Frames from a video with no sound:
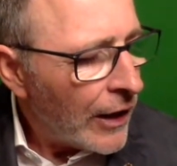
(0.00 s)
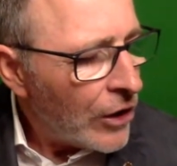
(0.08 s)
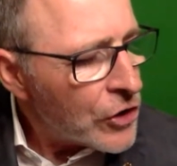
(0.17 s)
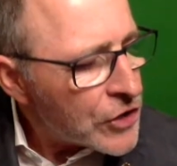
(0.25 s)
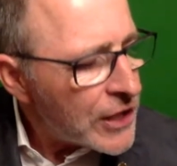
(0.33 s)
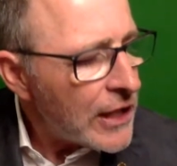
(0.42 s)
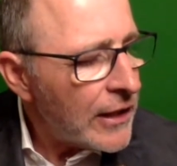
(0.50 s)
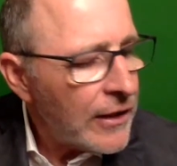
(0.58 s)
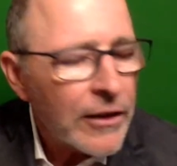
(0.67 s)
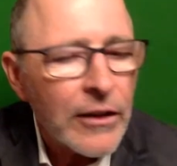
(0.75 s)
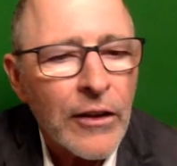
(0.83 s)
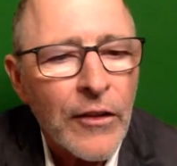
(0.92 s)
You
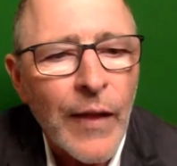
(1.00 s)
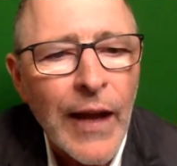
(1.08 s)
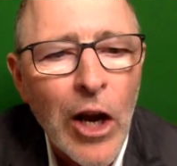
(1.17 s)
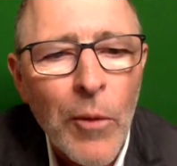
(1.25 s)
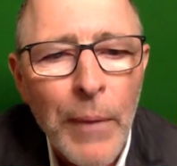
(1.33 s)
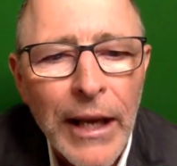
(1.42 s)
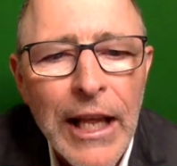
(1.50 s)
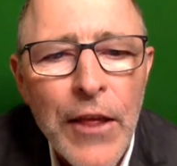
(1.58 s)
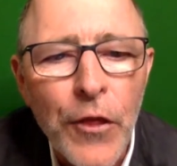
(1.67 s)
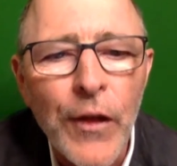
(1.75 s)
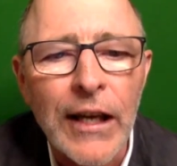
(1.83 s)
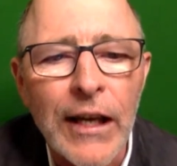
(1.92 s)
see, there are many
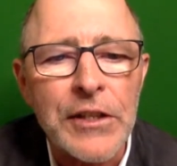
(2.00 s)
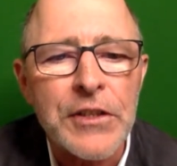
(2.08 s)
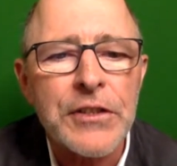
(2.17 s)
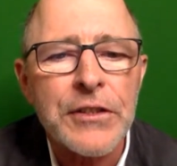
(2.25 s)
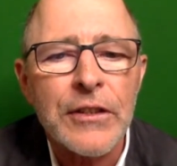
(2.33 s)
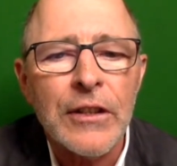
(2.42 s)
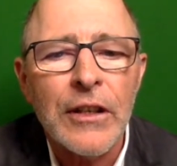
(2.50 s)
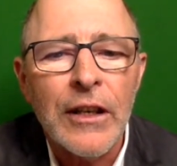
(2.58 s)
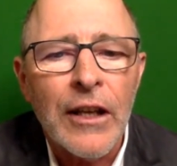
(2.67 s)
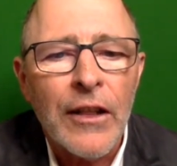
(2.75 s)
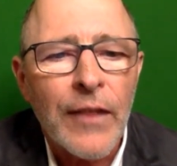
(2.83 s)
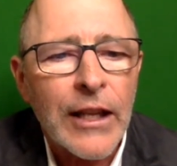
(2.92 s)
things
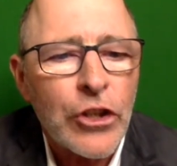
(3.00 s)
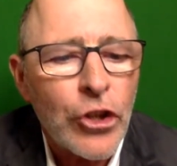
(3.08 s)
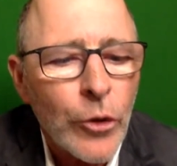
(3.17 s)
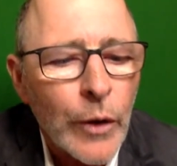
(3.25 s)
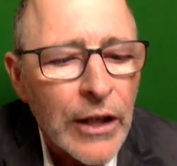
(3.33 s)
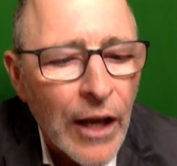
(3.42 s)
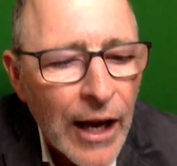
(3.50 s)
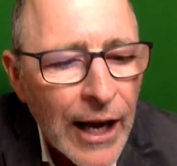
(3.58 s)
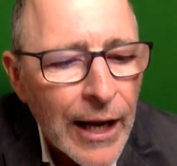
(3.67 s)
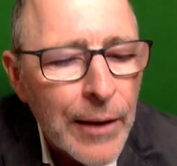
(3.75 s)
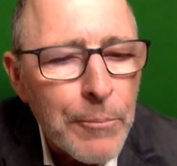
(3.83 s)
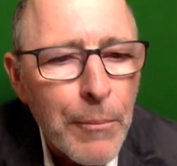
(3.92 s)
that you and
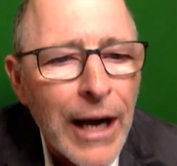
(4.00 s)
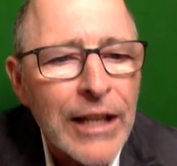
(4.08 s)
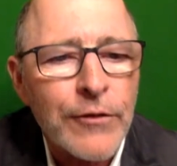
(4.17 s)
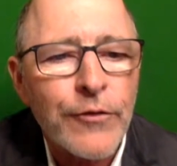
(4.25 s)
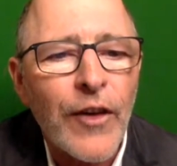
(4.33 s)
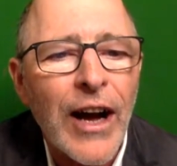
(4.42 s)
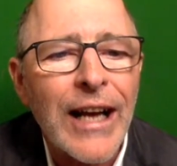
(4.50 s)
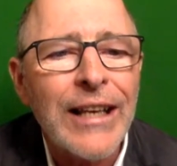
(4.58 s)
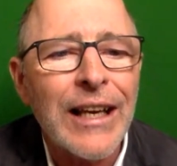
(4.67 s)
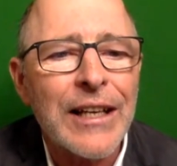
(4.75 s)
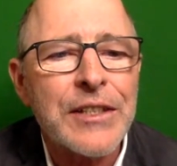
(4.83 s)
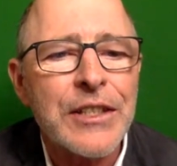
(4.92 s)
I might
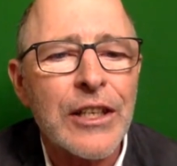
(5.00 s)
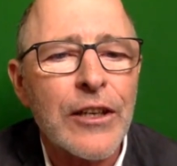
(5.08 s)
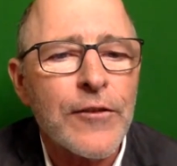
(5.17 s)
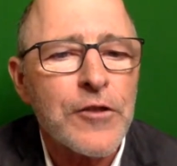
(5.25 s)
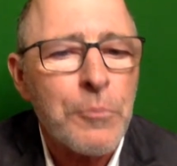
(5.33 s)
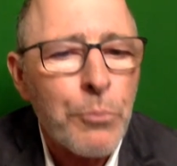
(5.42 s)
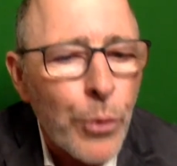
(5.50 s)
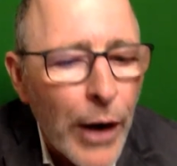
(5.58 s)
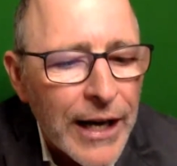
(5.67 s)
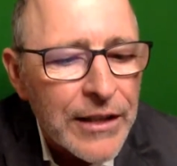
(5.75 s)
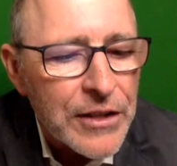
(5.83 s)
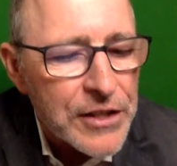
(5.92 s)
find ourselves
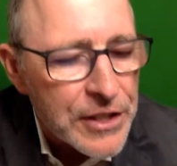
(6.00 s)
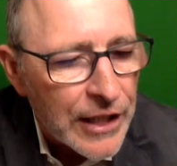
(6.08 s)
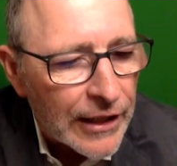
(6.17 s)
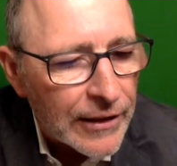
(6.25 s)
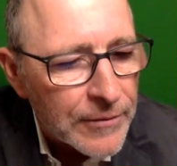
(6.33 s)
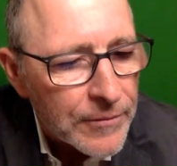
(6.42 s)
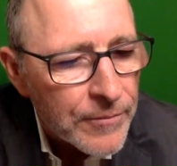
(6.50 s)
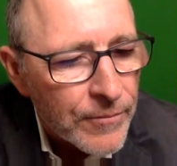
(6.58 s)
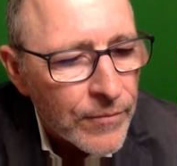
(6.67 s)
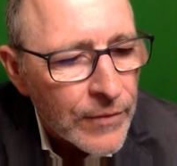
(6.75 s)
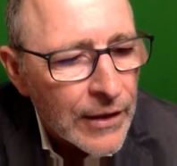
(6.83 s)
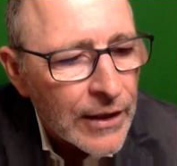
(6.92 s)
practicing
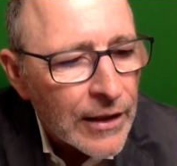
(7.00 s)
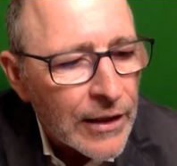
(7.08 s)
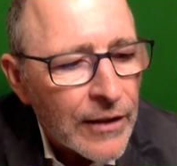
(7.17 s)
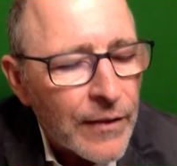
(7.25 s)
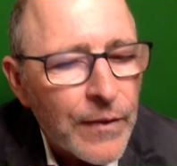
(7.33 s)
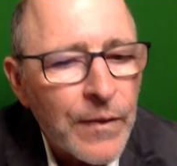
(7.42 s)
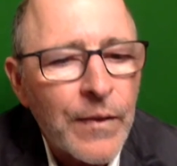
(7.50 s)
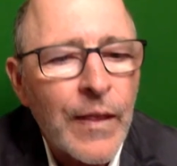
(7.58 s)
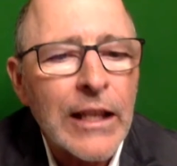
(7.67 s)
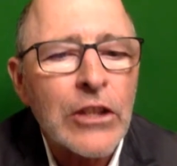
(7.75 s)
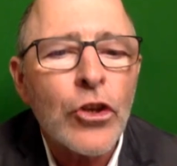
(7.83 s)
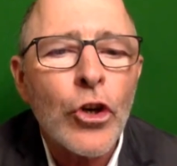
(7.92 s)

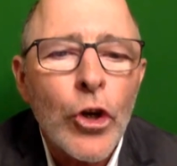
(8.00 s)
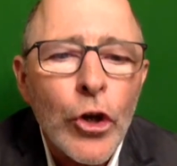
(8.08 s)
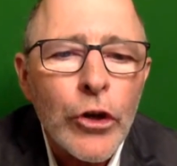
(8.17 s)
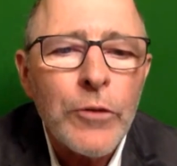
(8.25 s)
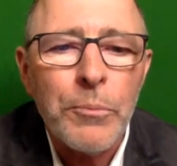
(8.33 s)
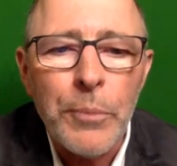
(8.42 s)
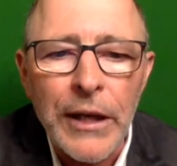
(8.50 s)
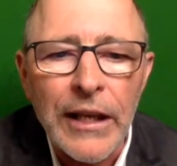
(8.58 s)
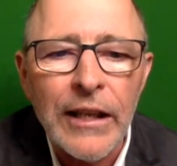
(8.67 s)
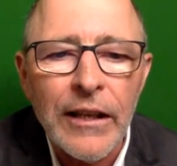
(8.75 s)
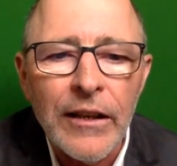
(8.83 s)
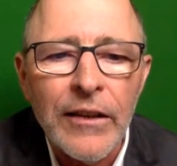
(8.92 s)
that could
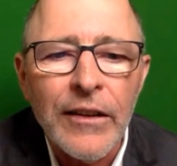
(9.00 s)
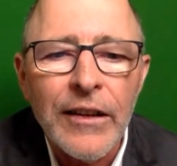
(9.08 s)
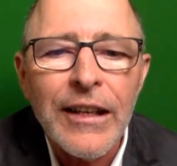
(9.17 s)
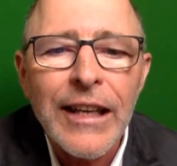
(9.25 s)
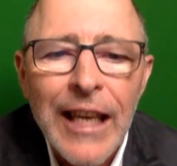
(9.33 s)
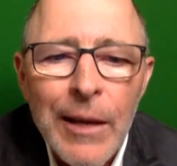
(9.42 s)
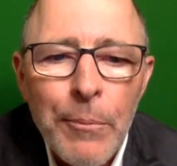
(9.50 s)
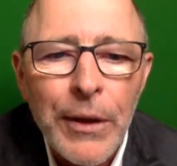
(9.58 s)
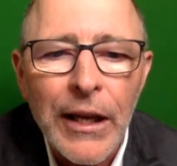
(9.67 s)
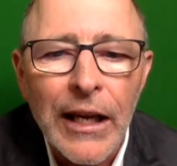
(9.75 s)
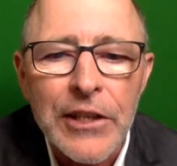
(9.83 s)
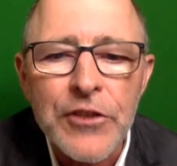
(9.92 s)
be
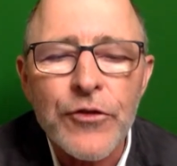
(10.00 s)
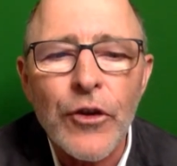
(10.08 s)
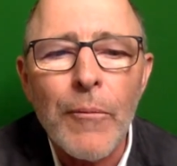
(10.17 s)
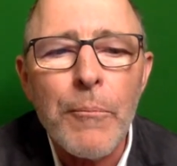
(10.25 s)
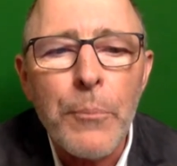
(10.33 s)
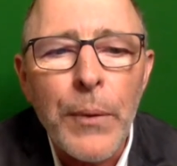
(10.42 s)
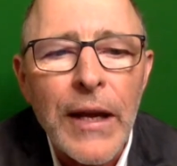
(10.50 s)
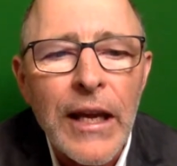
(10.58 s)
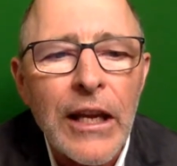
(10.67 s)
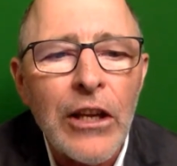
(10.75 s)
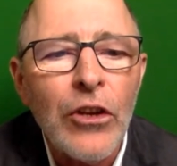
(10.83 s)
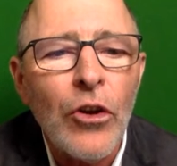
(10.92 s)
keeping us from
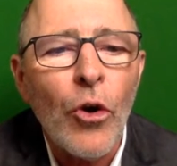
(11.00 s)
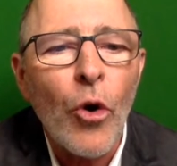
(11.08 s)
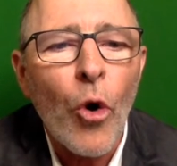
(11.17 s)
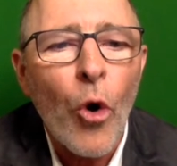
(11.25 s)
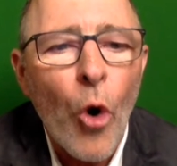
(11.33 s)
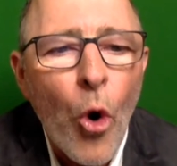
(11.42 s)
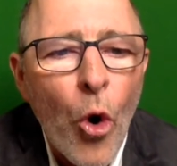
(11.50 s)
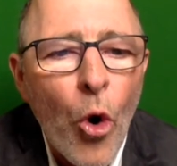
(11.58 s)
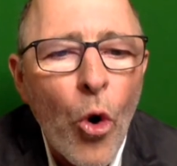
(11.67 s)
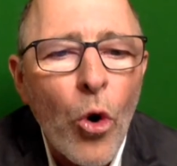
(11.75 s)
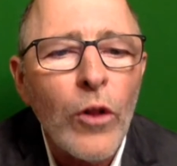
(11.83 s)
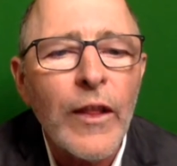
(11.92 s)
being
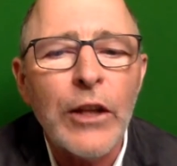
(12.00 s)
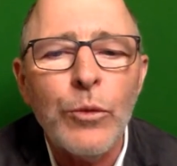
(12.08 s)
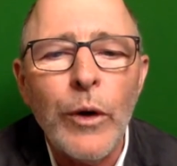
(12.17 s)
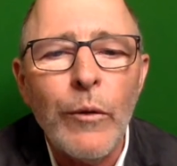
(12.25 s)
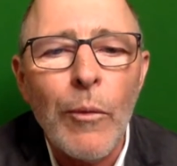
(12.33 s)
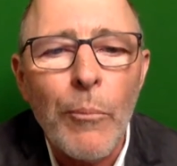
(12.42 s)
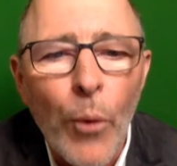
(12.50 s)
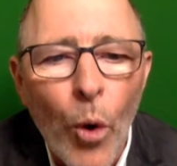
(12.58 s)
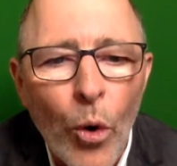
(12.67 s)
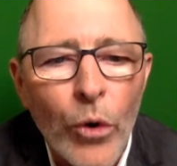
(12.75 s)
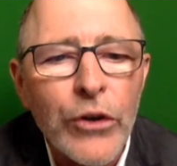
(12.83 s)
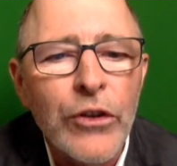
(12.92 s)
all that we were
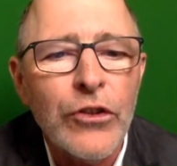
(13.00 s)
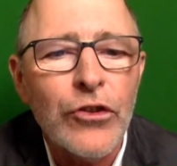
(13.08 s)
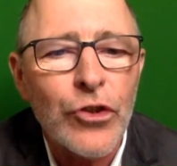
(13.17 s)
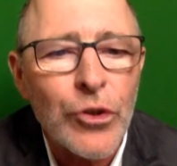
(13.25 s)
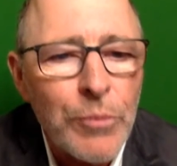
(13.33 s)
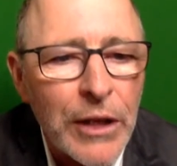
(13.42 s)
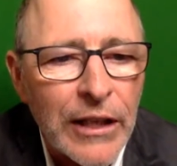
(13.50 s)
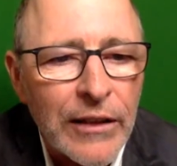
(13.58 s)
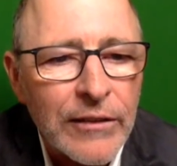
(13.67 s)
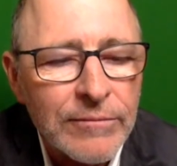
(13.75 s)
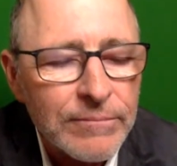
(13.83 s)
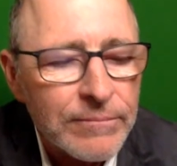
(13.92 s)
born to be.